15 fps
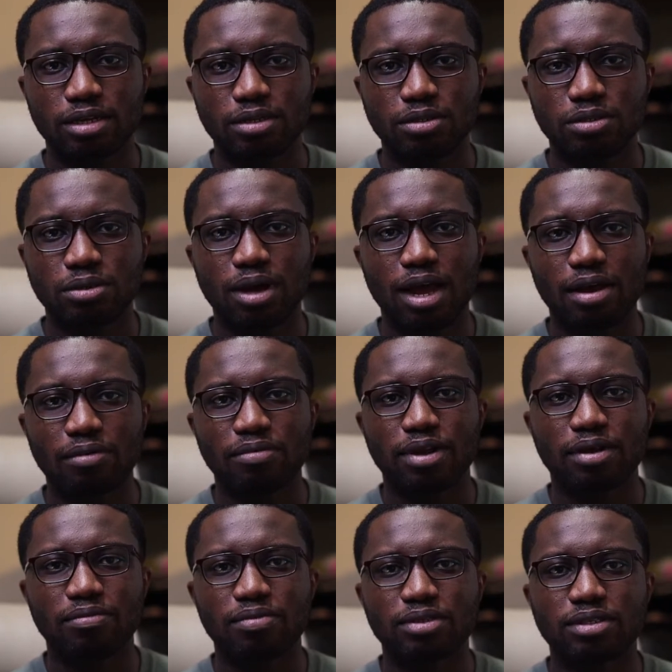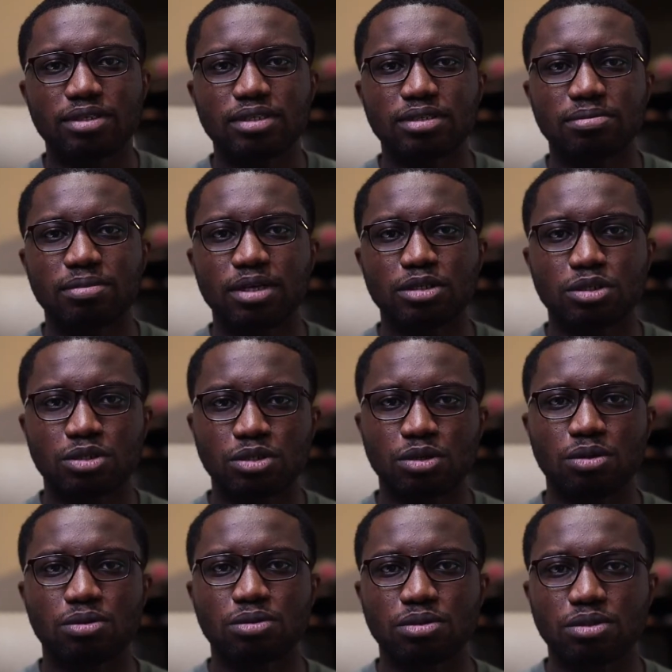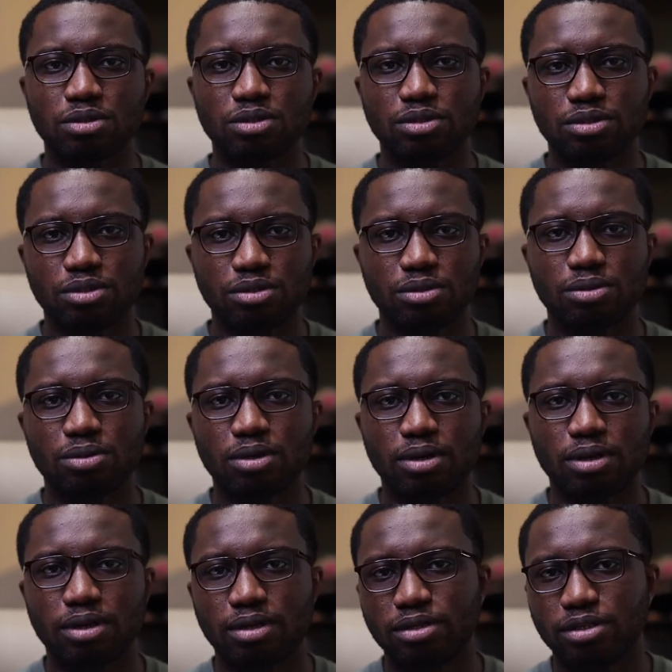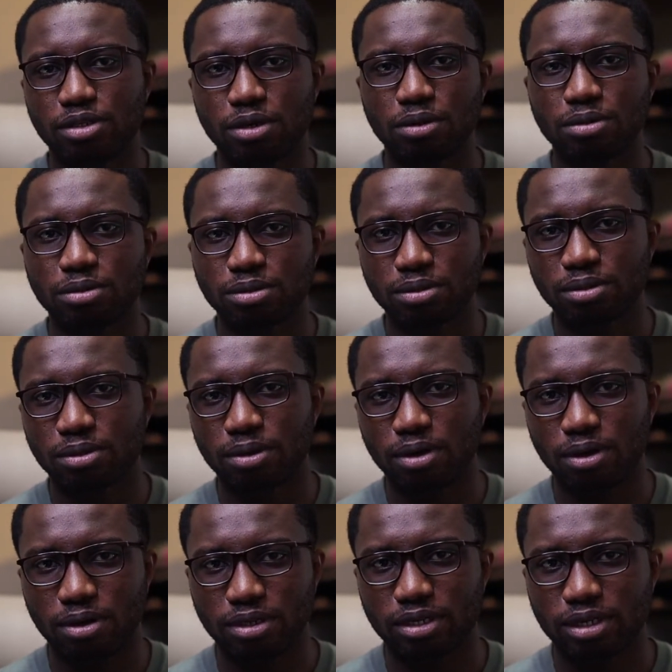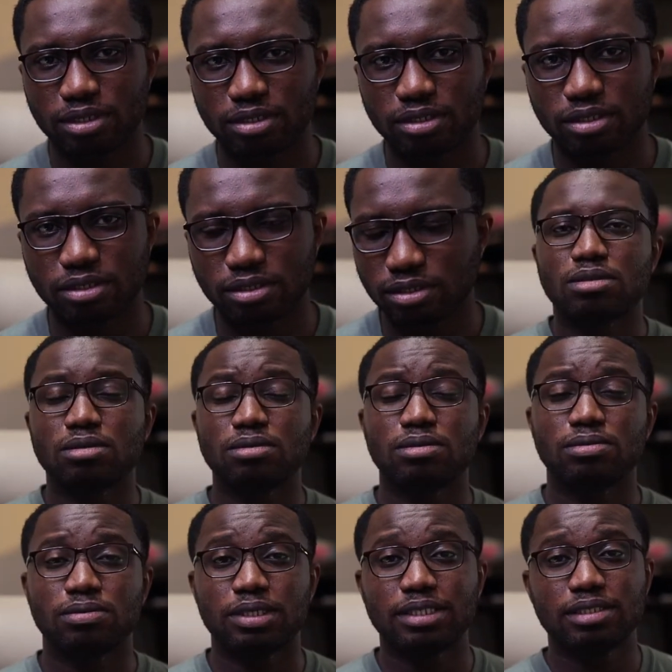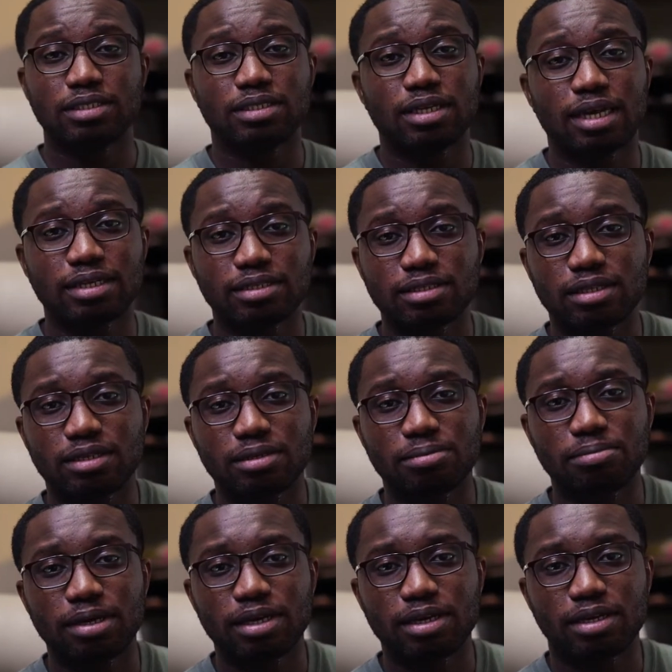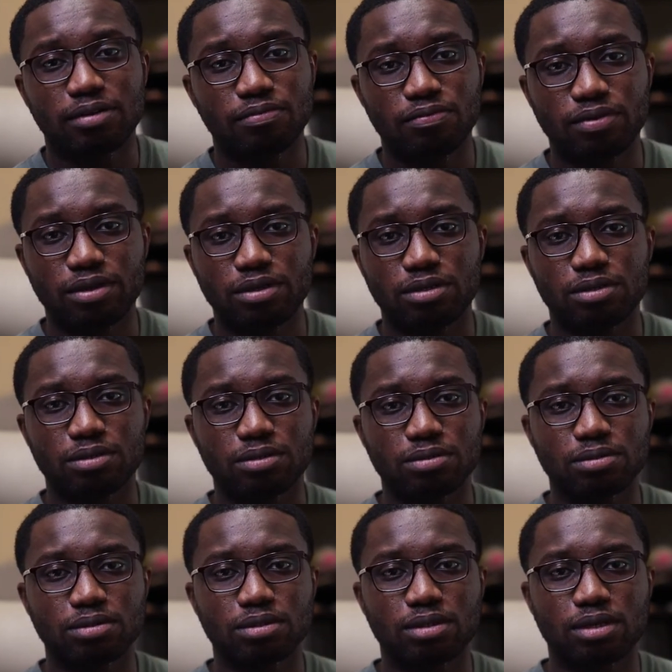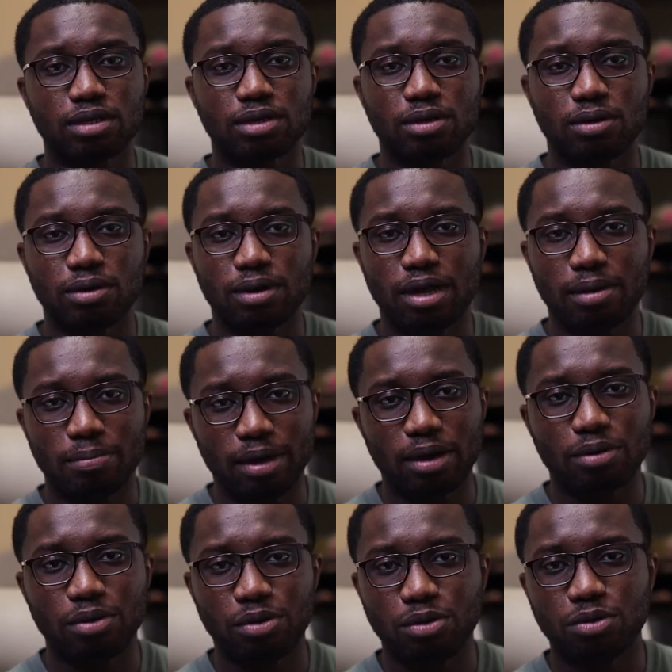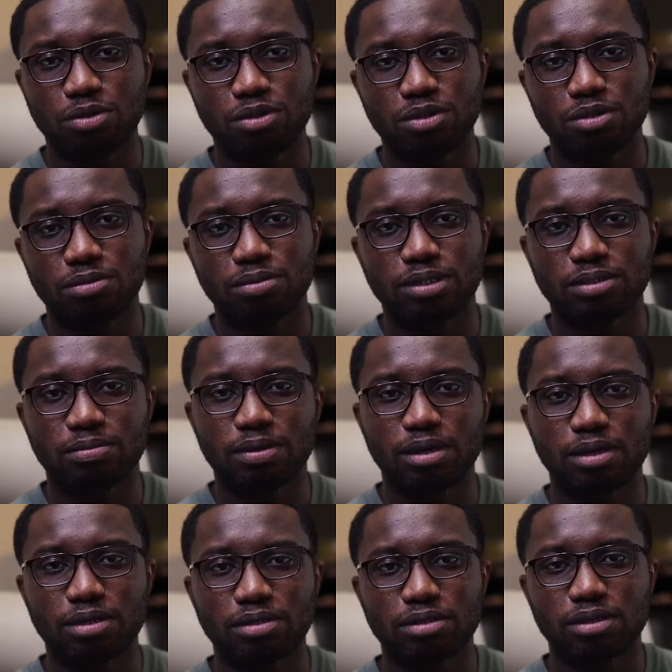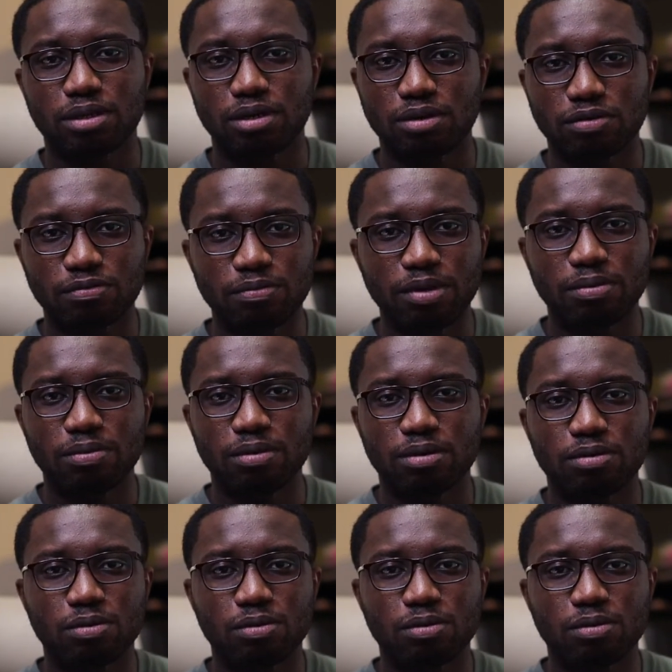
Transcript: to have the advertisement shown to those audiences. So the reason I started making videos about YouTube is because a lot of people on